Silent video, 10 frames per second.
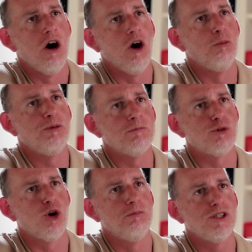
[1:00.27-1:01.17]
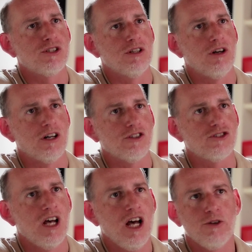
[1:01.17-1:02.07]
opium prohibition
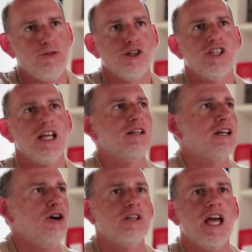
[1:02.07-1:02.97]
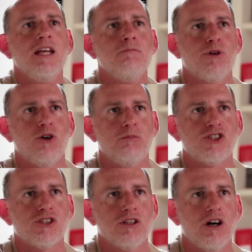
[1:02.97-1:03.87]
laws. The first cocaine
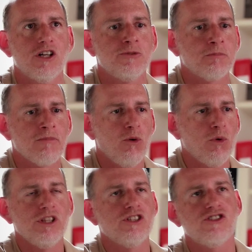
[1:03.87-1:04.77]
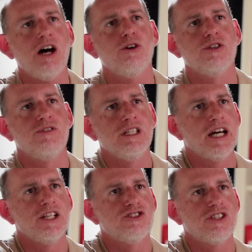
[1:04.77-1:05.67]
prohibition laws were in the South of the
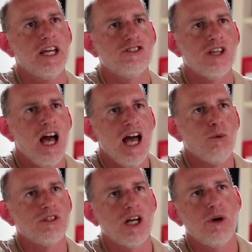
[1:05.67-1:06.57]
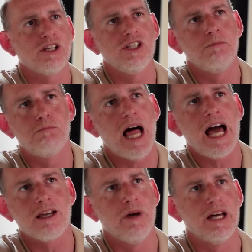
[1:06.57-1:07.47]
United States and were directed at
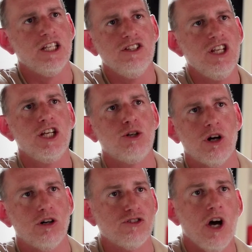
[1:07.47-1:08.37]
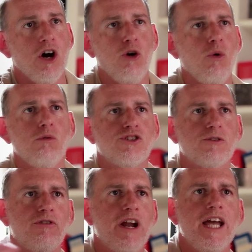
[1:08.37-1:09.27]
black men, at Negroes, who it was
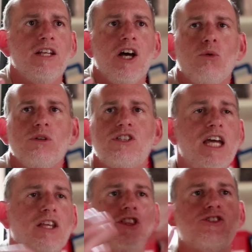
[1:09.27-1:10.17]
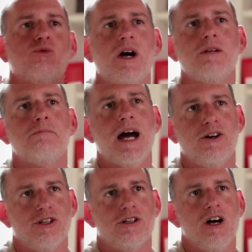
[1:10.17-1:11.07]
afraid would take this white
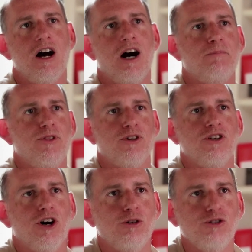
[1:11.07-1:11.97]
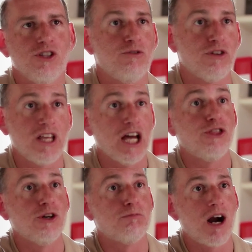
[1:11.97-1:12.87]
powder up their nose and forget
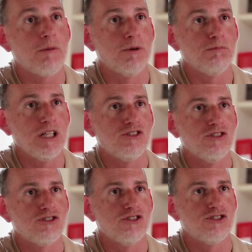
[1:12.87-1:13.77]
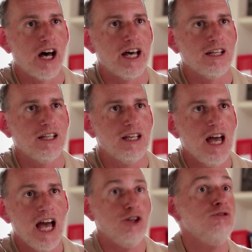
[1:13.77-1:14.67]
their proper place in society.
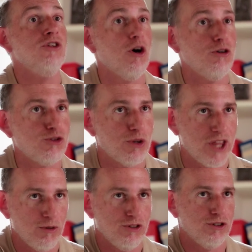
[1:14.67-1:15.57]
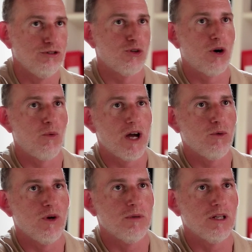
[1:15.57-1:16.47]
And who knows what they would do to our white
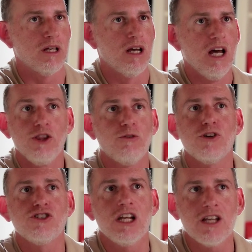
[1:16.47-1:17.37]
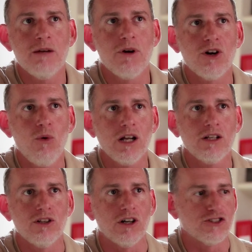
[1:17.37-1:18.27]
women. The first
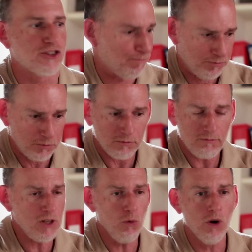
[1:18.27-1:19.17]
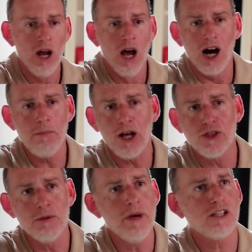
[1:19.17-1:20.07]
anti-marijuana laws were about
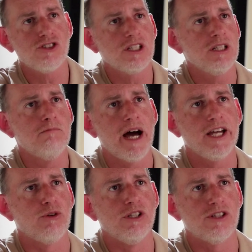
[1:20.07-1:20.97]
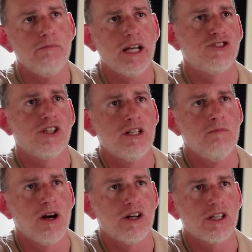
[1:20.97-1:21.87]
the Mexican migrants and Mexican
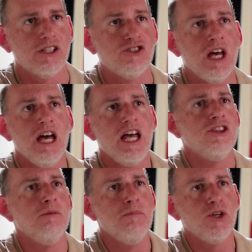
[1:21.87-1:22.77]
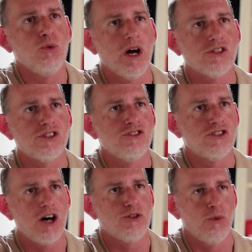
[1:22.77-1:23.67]
Americans in the Midwest and
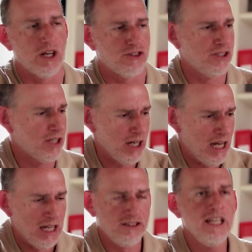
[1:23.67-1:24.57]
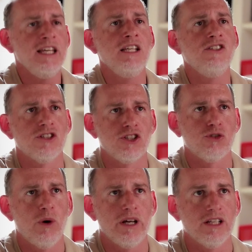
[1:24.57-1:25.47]
Southwest in the teens and the
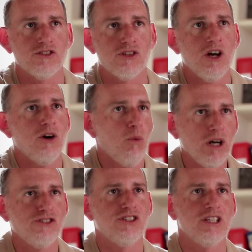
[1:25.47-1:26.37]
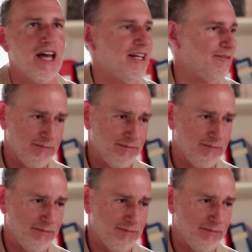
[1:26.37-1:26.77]
20s. Once again,